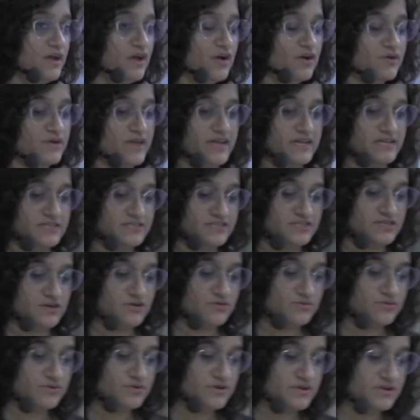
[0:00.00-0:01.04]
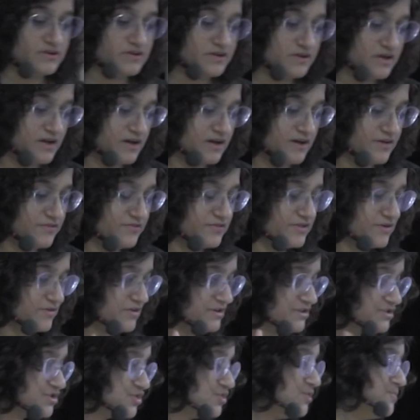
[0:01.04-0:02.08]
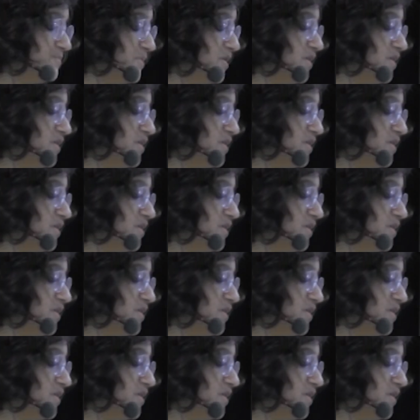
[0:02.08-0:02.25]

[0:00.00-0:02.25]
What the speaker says: Okay, so there are two